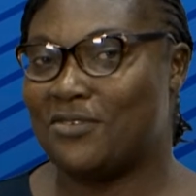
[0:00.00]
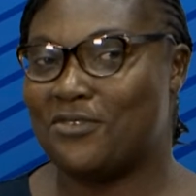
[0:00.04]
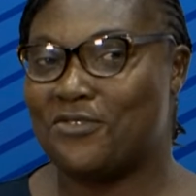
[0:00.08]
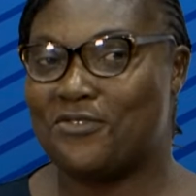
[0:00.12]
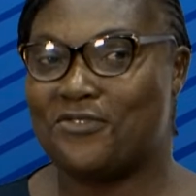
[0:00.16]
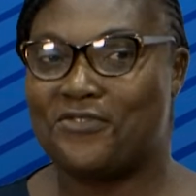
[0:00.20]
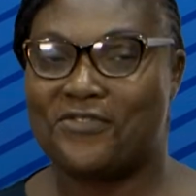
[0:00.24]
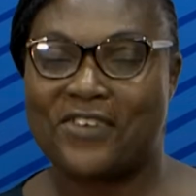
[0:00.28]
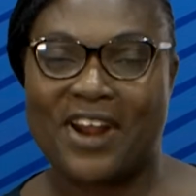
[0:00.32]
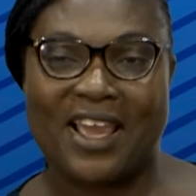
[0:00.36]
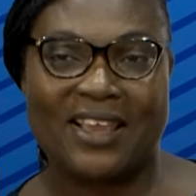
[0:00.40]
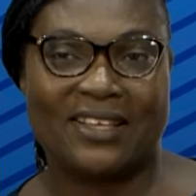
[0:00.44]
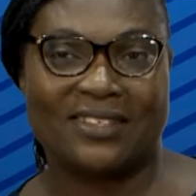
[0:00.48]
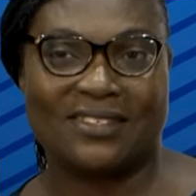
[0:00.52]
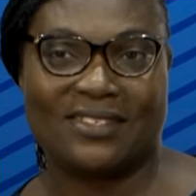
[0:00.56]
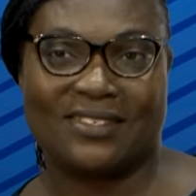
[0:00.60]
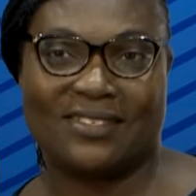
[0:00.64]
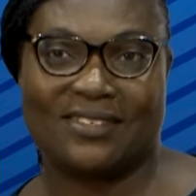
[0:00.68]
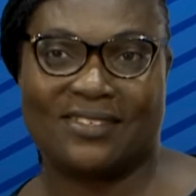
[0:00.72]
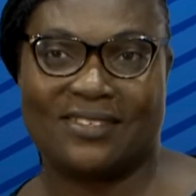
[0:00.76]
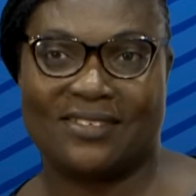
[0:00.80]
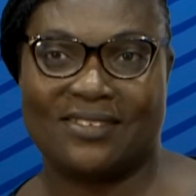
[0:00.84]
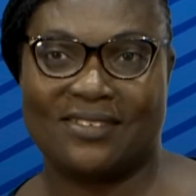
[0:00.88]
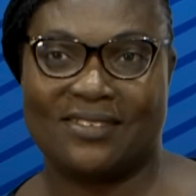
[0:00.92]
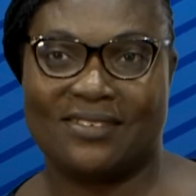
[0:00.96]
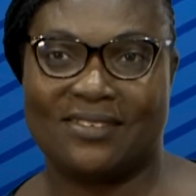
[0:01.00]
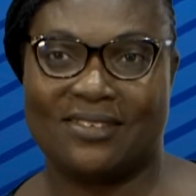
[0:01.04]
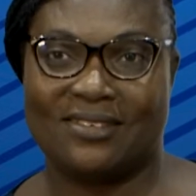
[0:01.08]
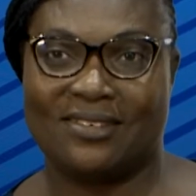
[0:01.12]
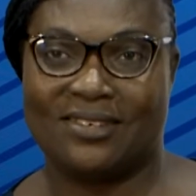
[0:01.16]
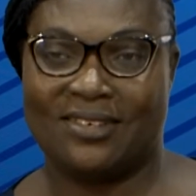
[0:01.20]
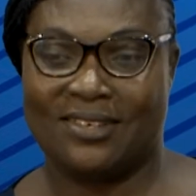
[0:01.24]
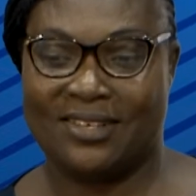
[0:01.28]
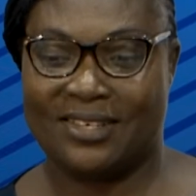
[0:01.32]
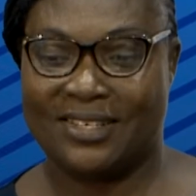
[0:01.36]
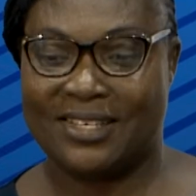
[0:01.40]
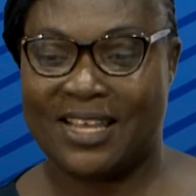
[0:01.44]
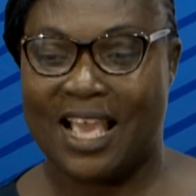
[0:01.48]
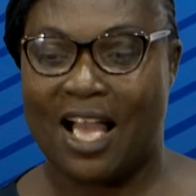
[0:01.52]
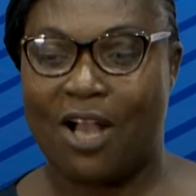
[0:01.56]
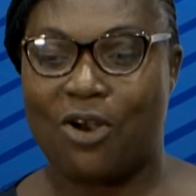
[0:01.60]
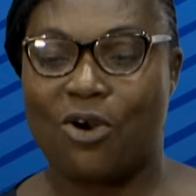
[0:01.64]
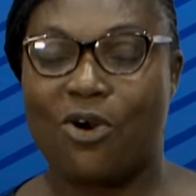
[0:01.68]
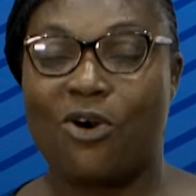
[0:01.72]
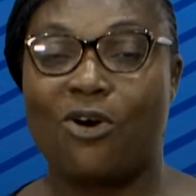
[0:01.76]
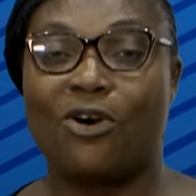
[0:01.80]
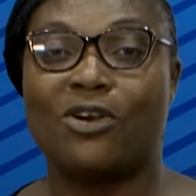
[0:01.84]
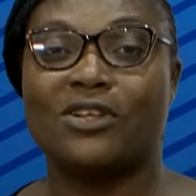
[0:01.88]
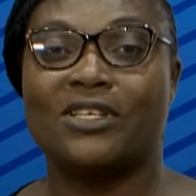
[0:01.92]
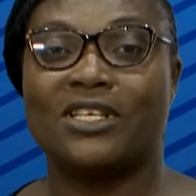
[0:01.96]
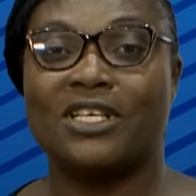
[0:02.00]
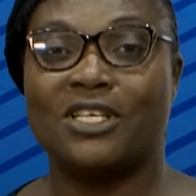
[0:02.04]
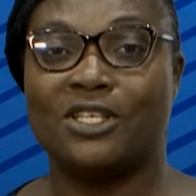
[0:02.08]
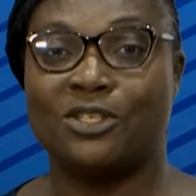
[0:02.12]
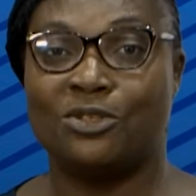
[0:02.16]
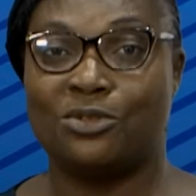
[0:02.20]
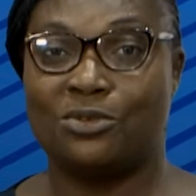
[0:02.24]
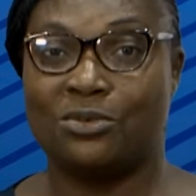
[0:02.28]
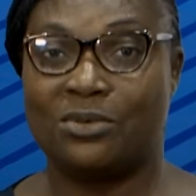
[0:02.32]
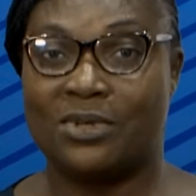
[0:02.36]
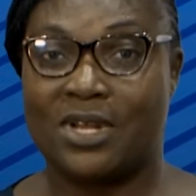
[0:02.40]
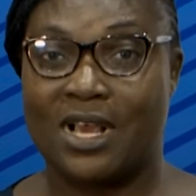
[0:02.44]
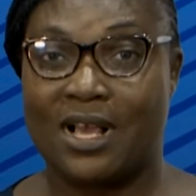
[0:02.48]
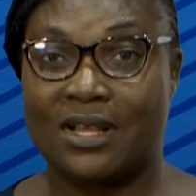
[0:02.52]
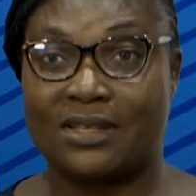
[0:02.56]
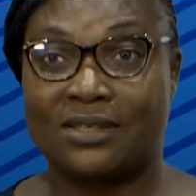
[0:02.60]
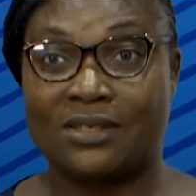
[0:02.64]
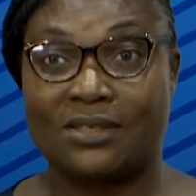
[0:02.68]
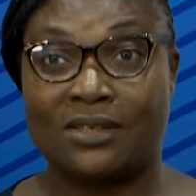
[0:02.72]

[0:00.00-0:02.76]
friends. They are all intruders.